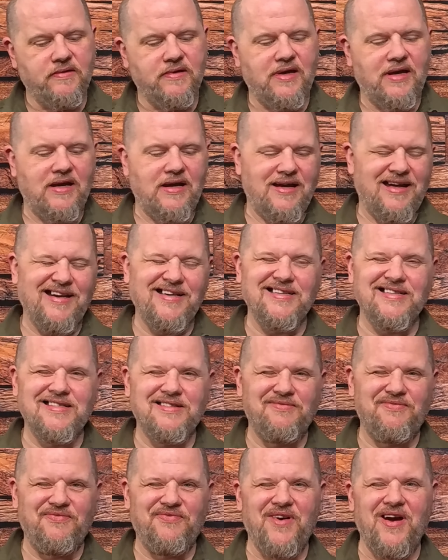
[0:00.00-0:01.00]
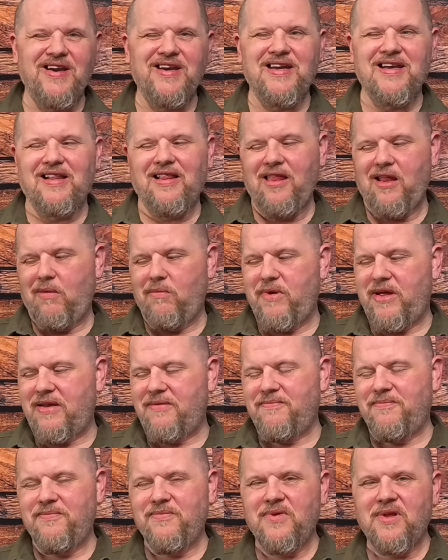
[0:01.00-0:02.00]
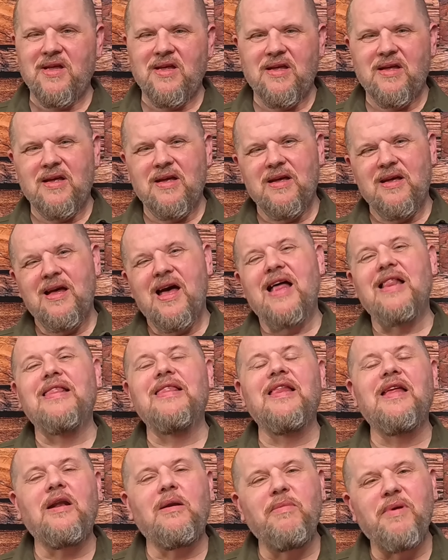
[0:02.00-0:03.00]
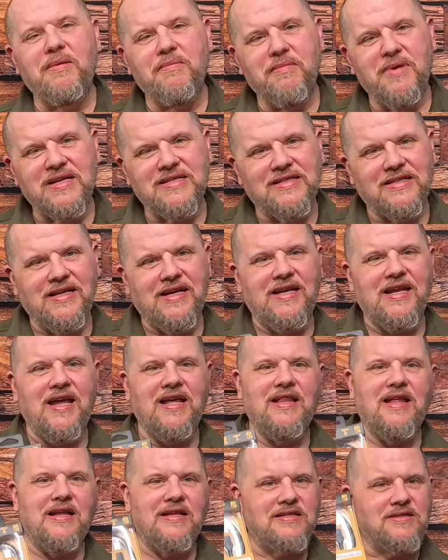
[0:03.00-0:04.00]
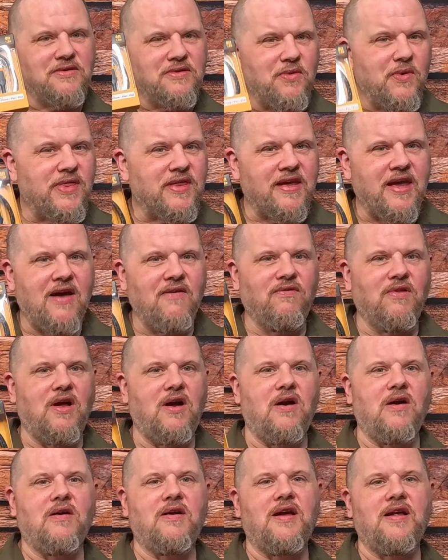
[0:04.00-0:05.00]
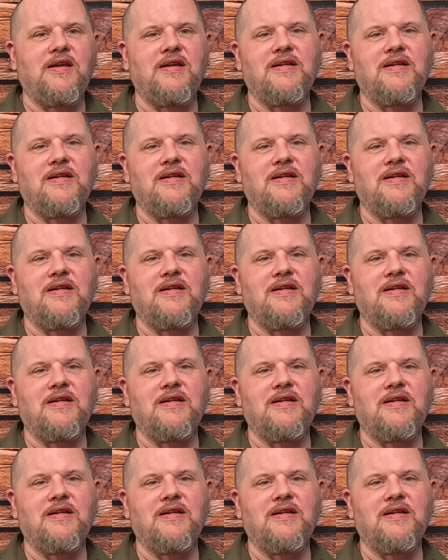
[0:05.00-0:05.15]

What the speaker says: I just find it a little bit misleading that's with Kevlar.